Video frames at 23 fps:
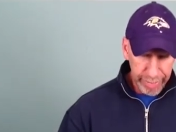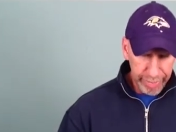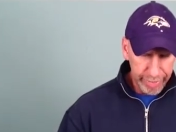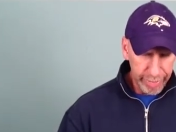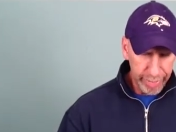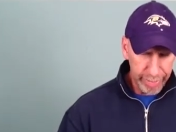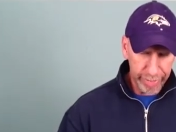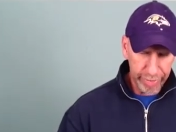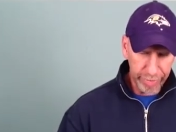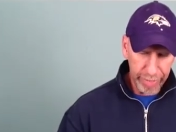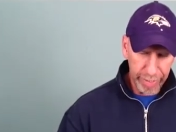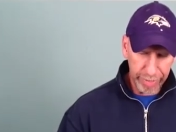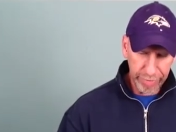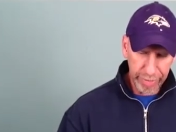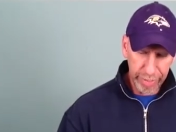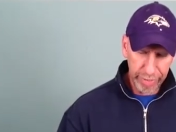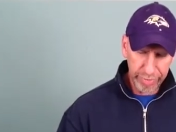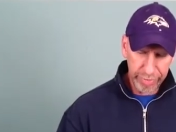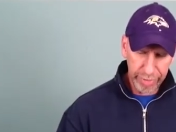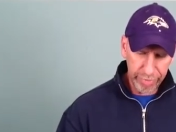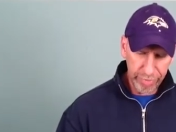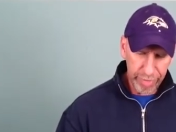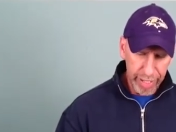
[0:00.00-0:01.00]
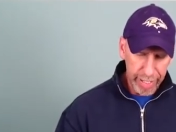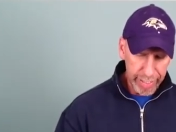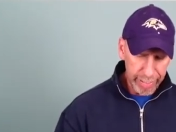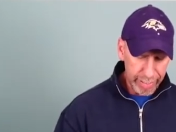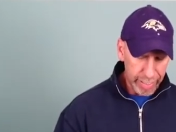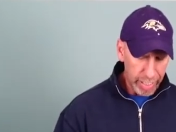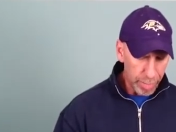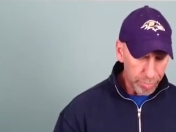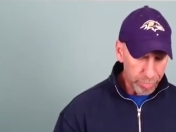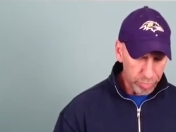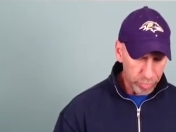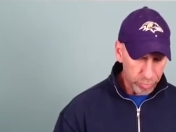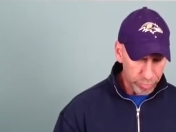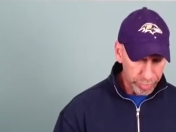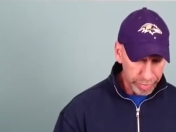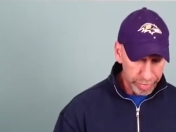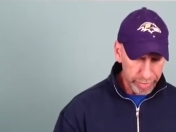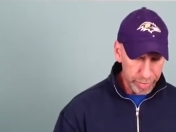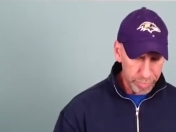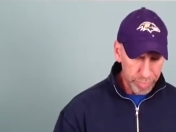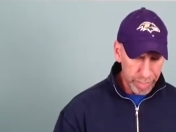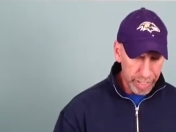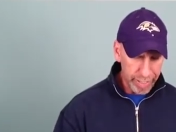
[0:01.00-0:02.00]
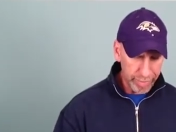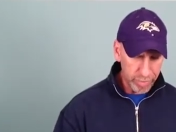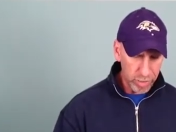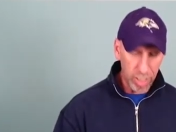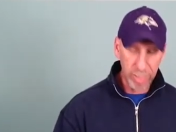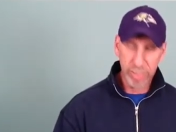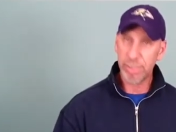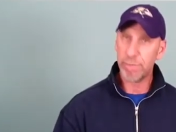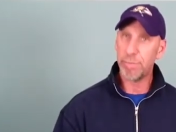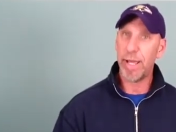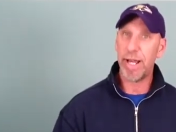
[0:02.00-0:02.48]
They've had a couple really bad losses.